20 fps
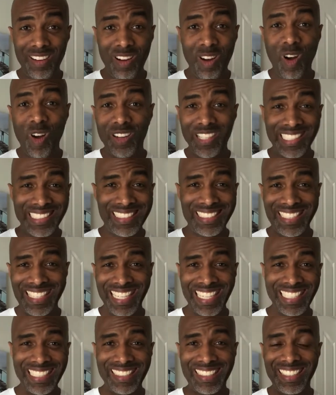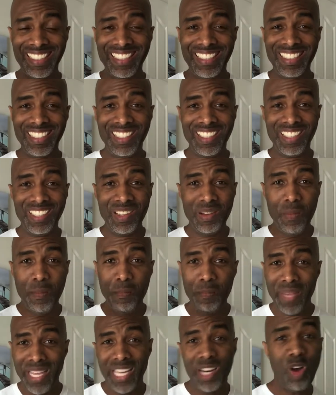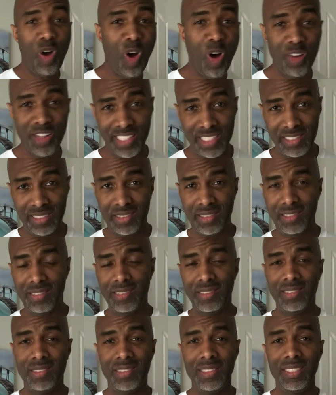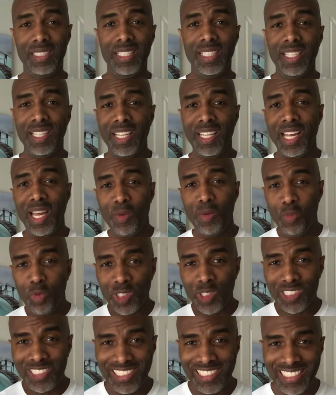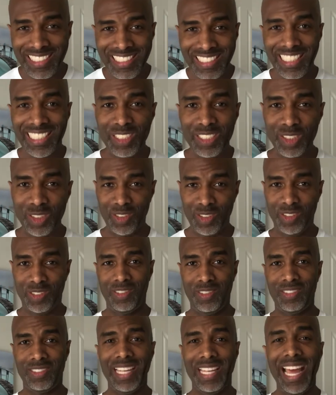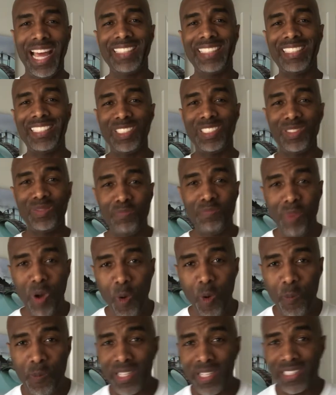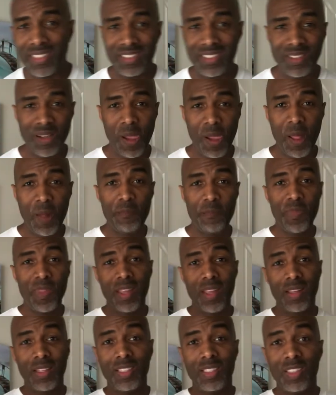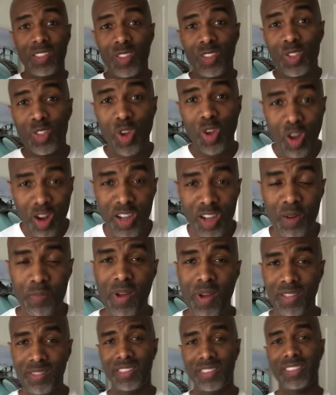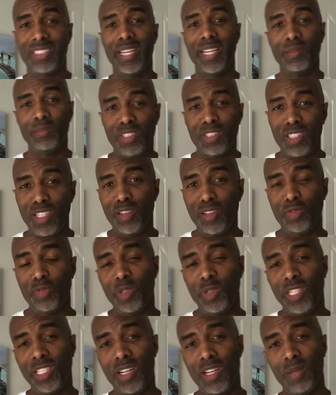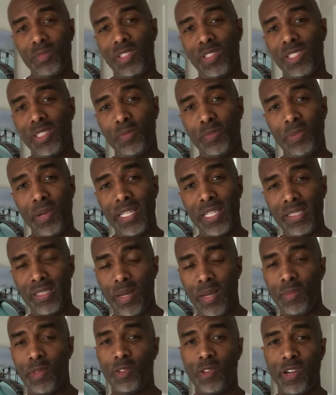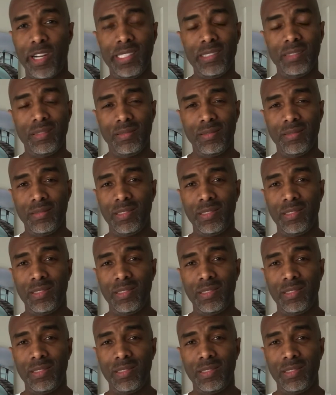August 10th, mid-August, and we're still at this moment talking about the same stuff when it comes to the pandemic, right?